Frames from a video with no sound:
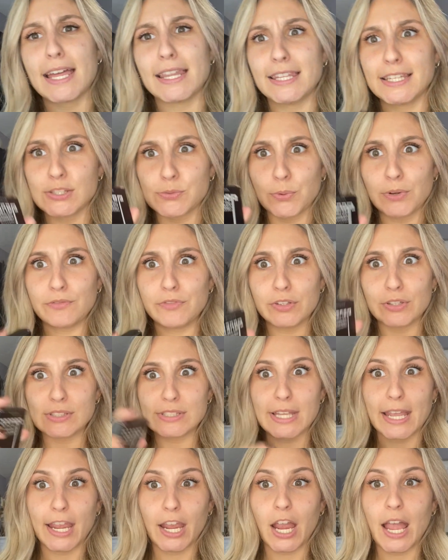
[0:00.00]
this one feels
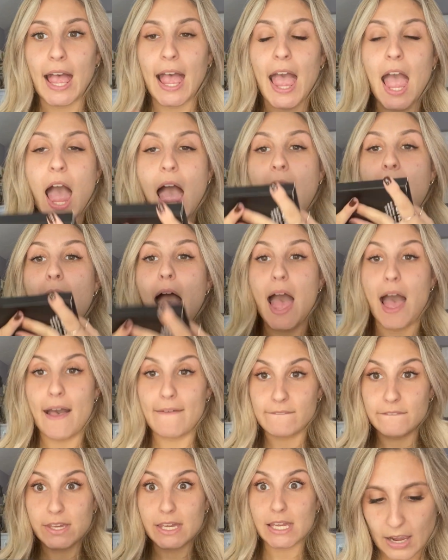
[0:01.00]
like
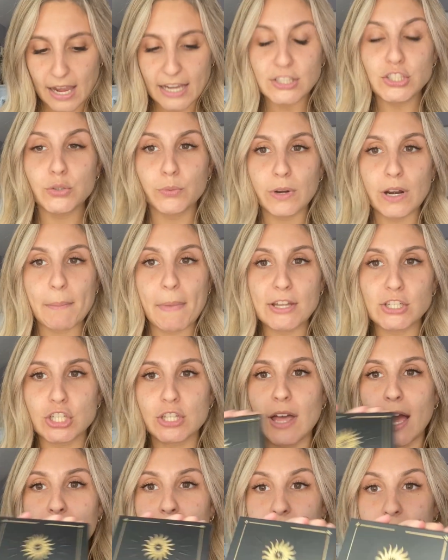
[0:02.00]
heavy. I do want to mention
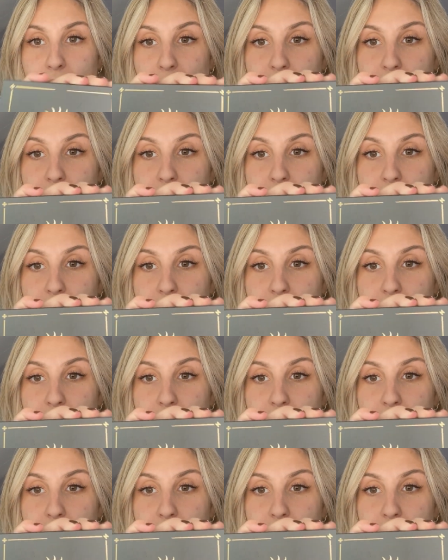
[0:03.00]
that this